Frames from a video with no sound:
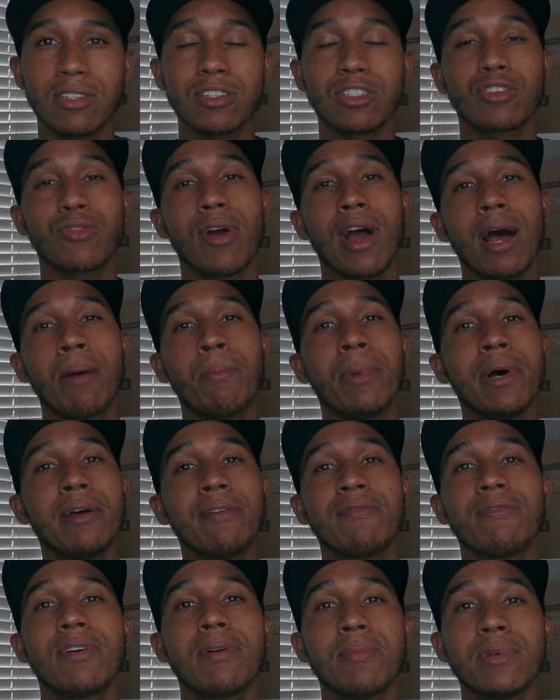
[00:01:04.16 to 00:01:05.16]
subscribe
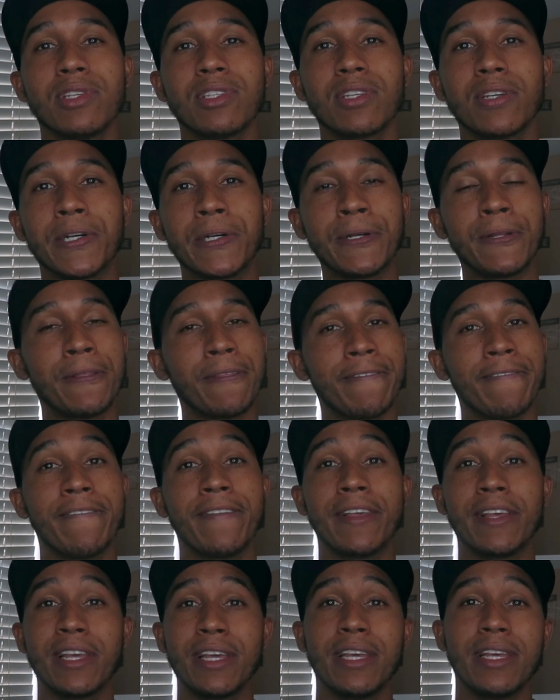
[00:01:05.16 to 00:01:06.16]
button for me. So
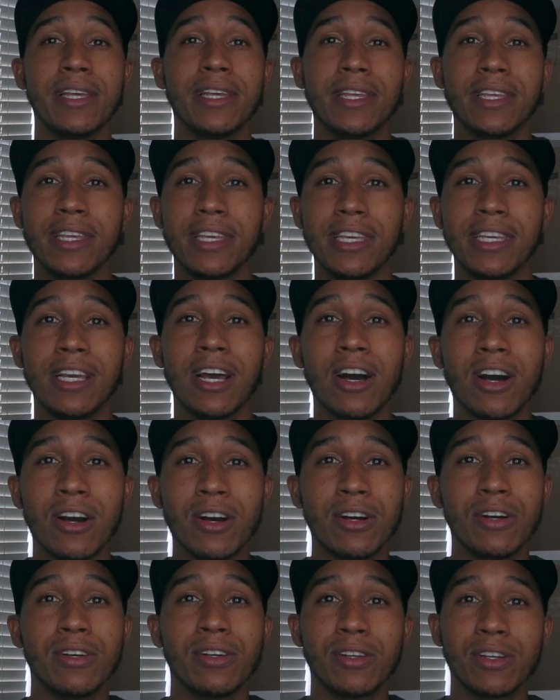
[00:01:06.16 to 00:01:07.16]
give
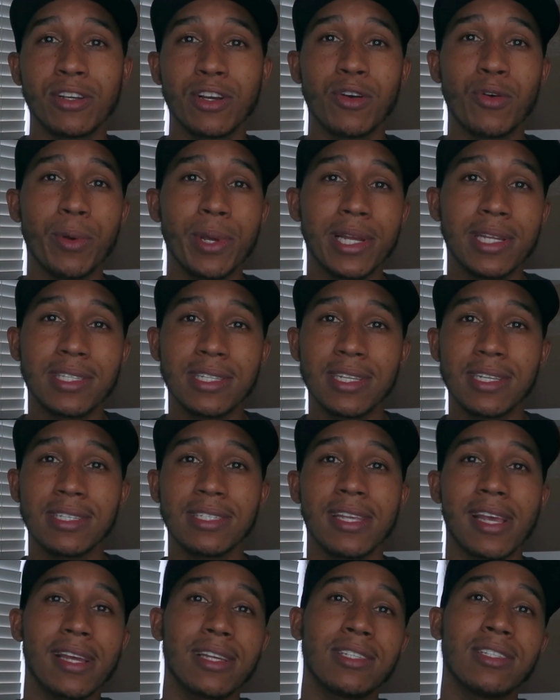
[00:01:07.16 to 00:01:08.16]
y'all a quick 10
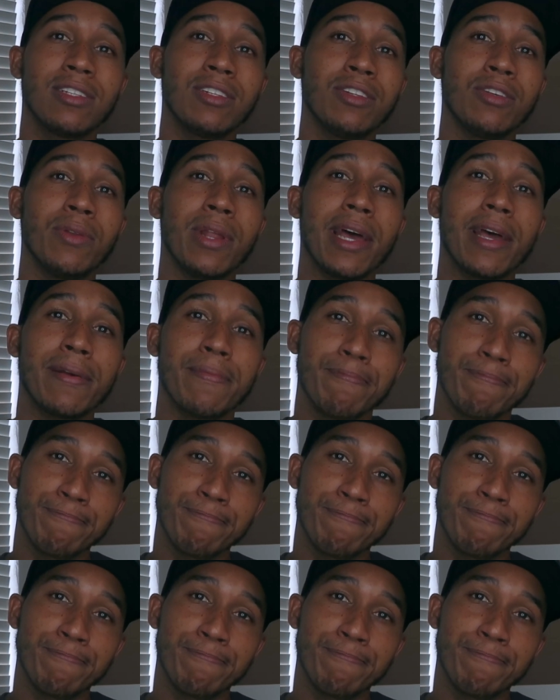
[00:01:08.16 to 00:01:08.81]
seconds to do that.